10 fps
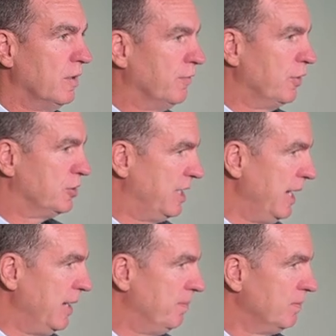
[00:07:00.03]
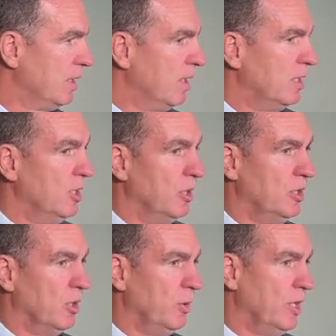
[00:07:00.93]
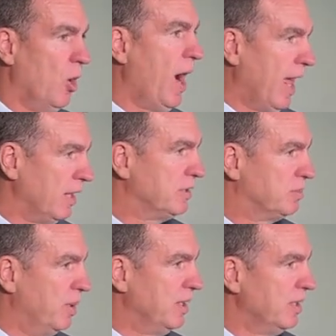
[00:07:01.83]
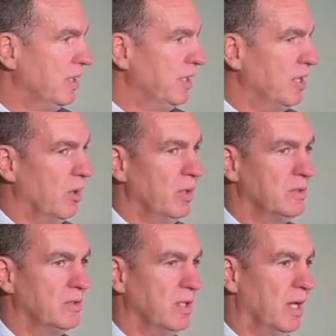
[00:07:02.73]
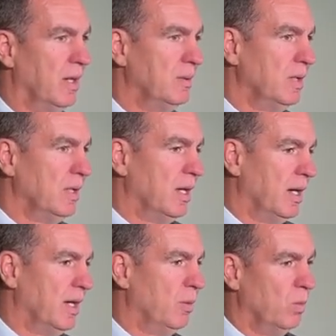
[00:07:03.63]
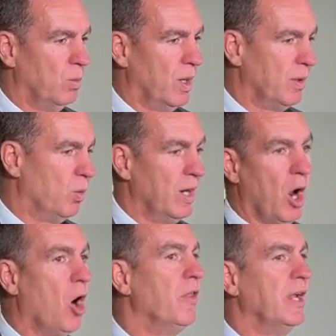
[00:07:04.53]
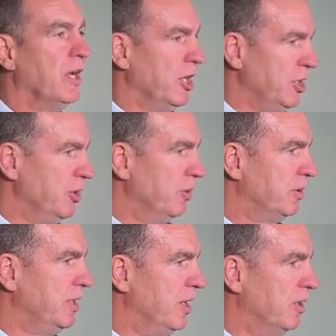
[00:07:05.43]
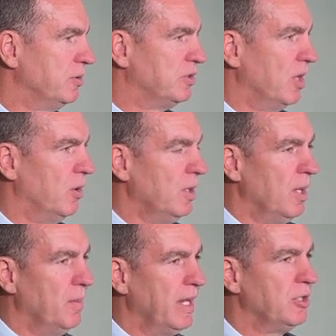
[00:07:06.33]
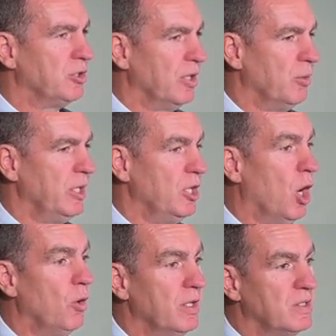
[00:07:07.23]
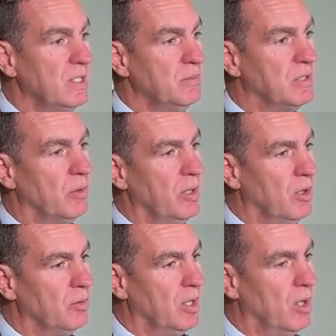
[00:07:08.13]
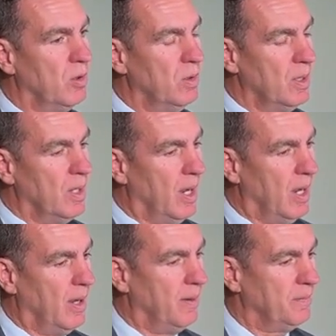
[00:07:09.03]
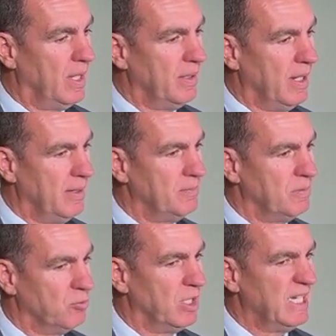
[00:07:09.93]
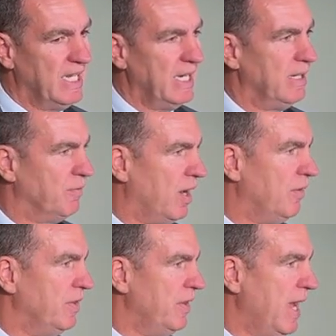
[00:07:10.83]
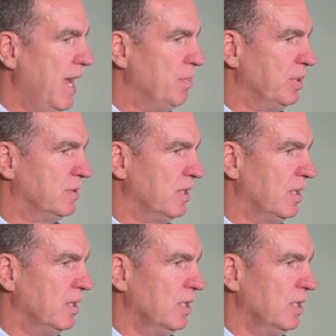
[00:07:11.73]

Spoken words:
the first game. You know, we know Alex, but, you know, it's what are they going to do? You know, so making sure that we know the teams that we don't know and really getting involved in that. But